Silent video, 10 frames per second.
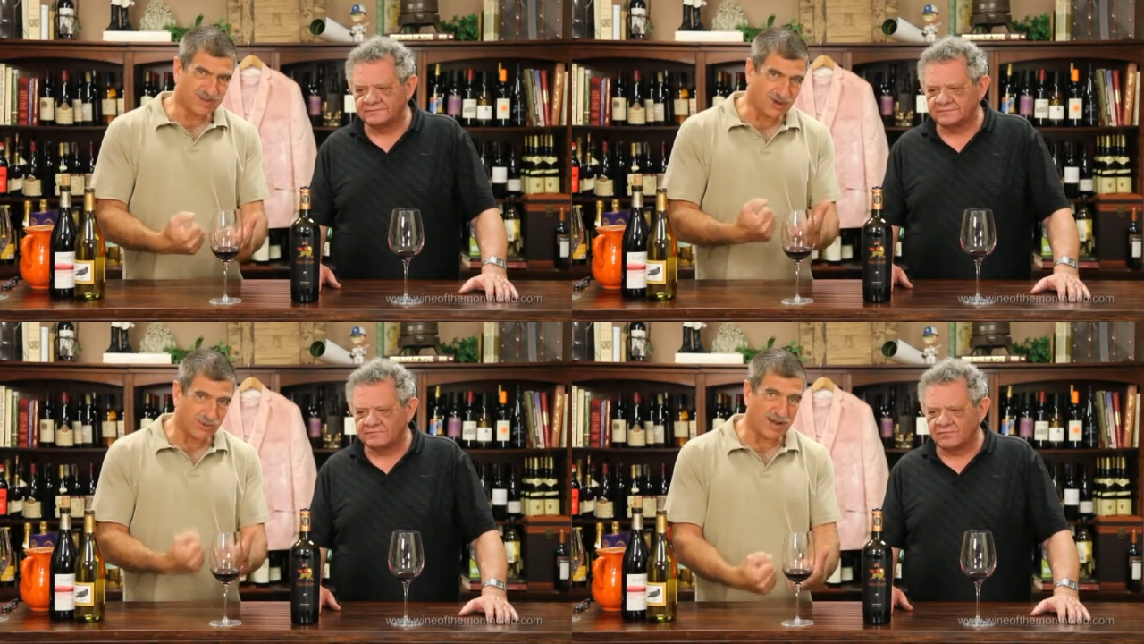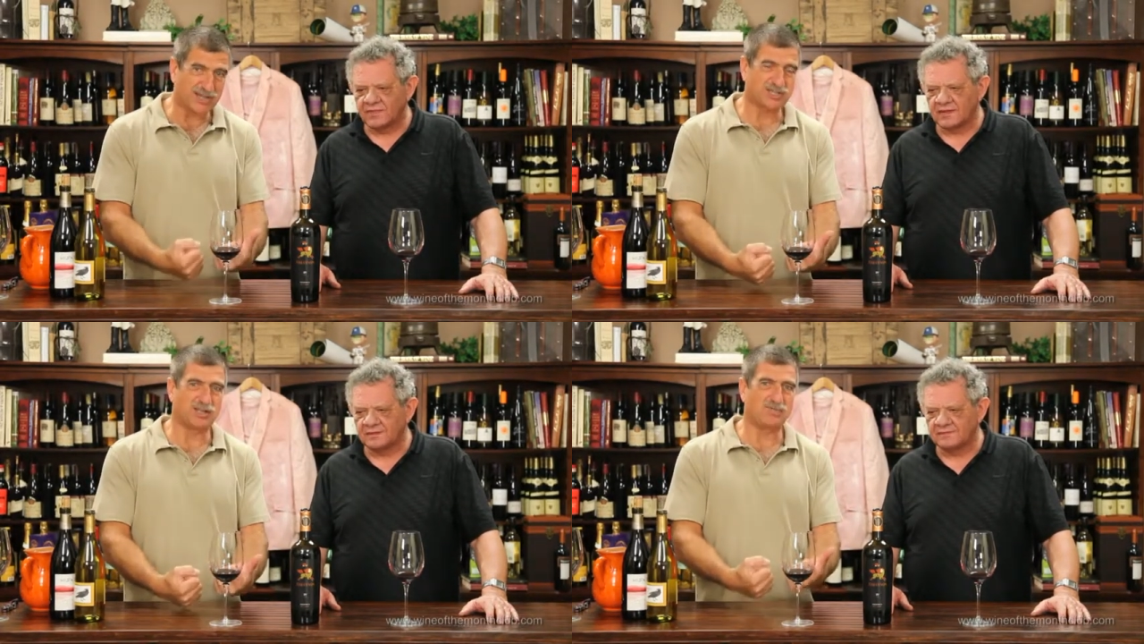
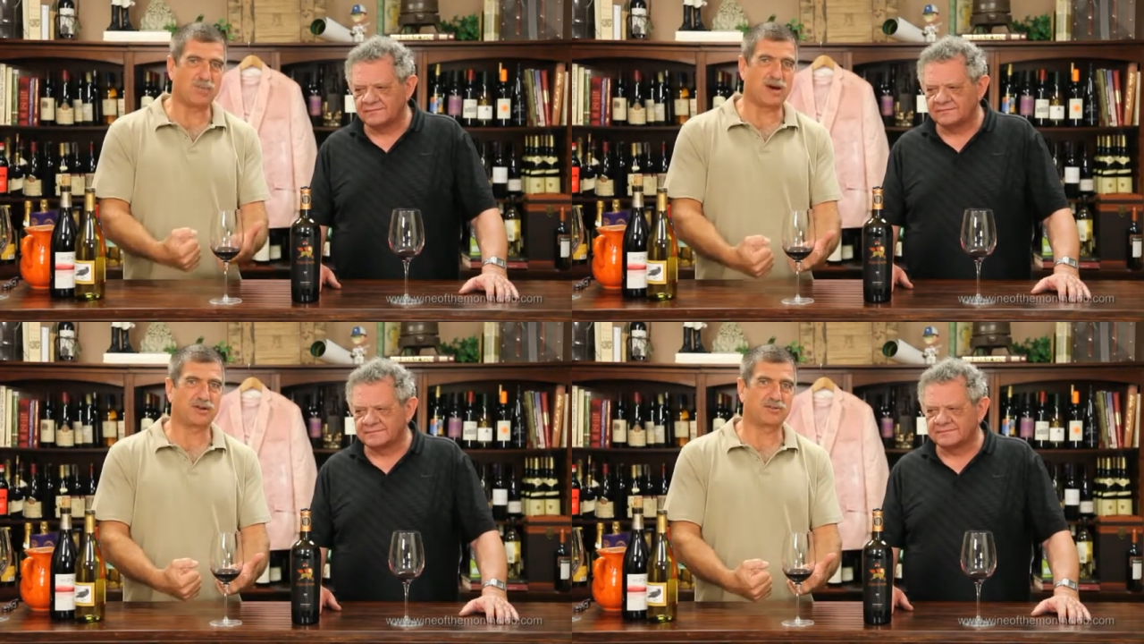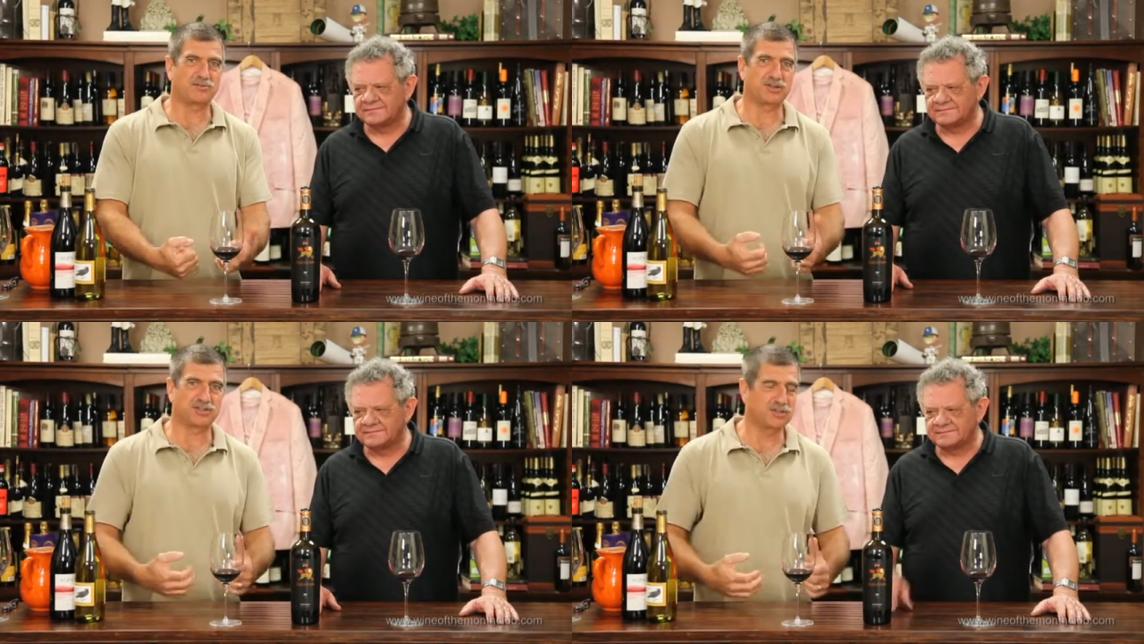Speaker 1: crux of modern
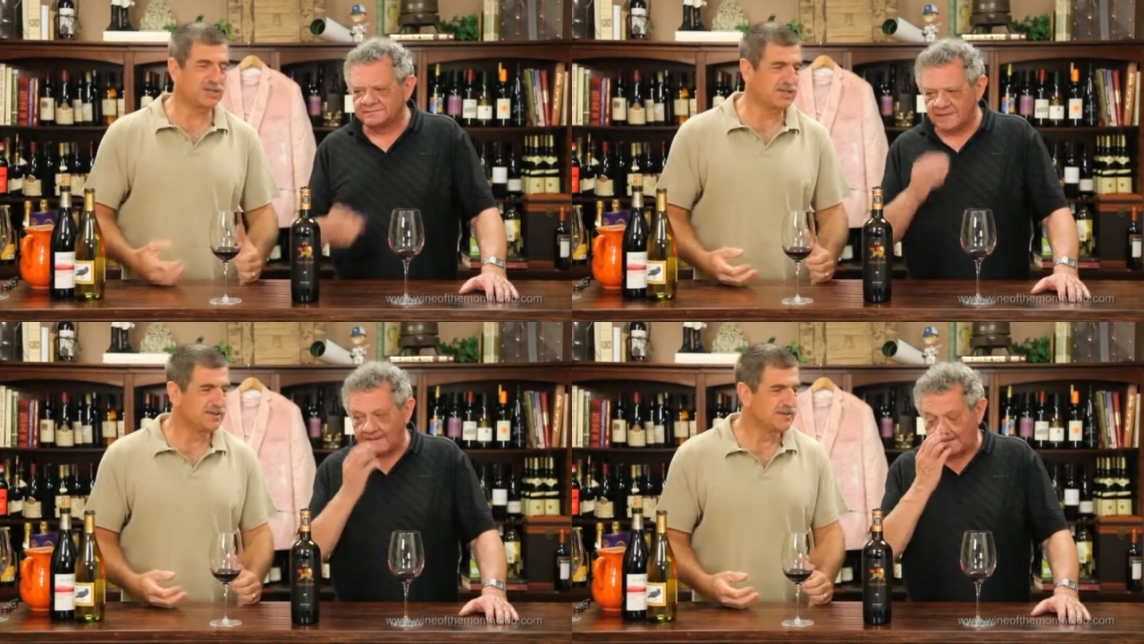French cooking.